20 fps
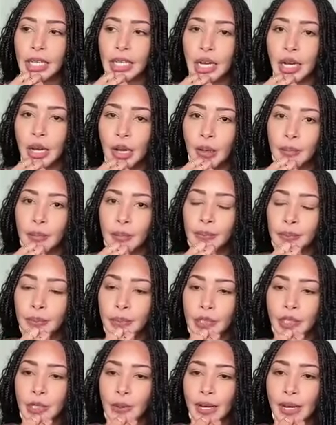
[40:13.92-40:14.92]

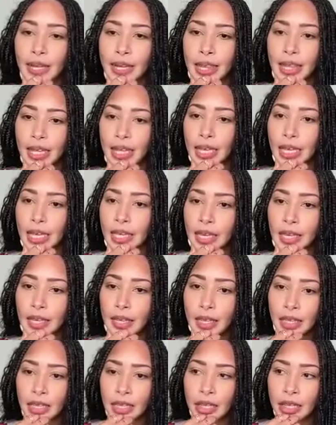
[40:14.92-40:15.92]
So I think,
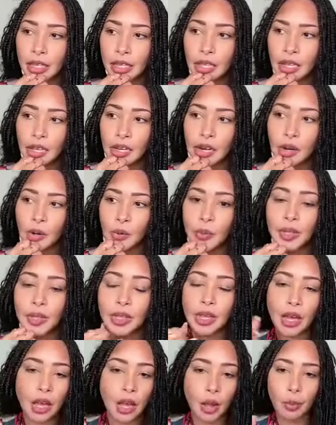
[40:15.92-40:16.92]
with
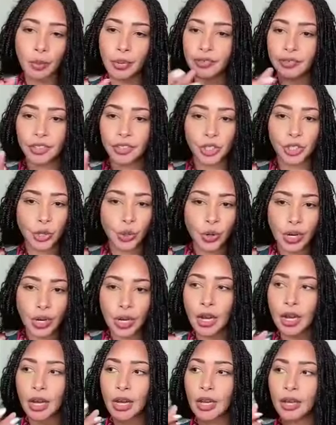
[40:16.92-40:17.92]
the help of a tour
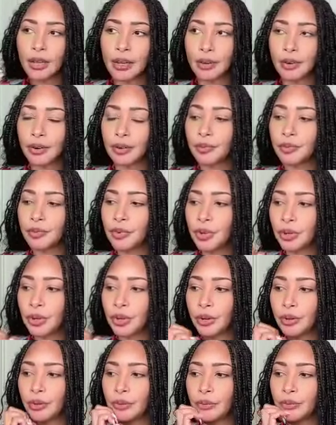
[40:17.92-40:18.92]
guide, or,
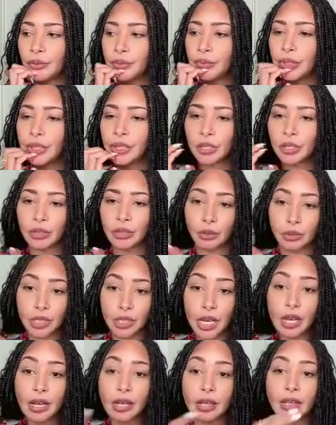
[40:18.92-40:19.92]
with the
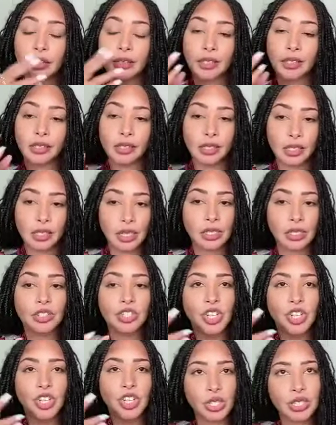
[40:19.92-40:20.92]
hotel, it's
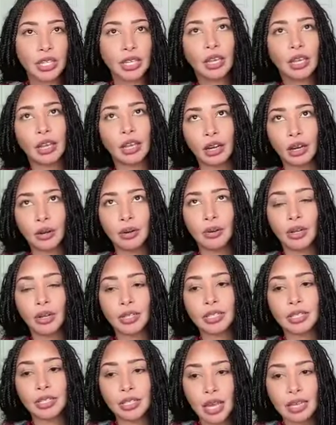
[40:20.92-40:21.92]
good to get
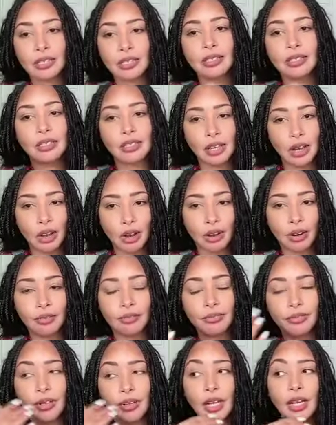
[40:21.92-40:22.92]
a sense
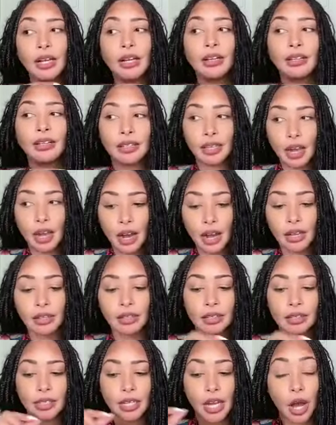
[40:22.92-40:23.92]
of the
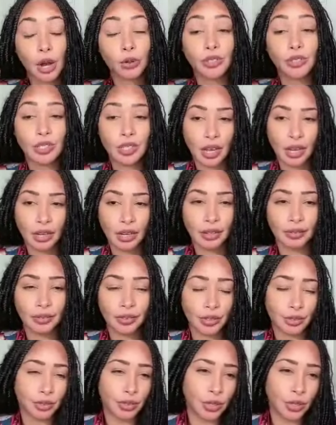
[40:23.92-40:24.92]
island outside of
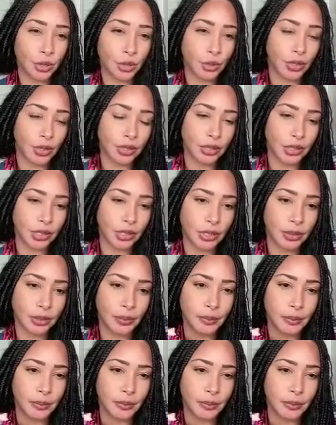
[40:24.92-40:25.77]
the resort.